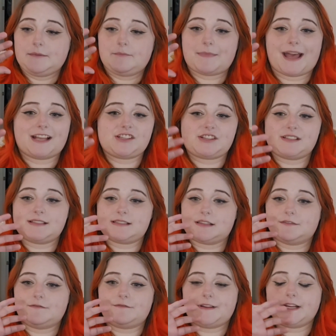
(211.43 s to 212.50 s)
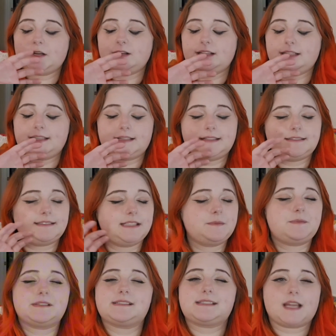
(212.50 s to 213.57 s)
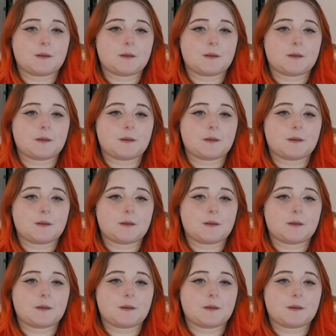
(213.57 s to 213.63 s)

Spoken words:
matches the very deepest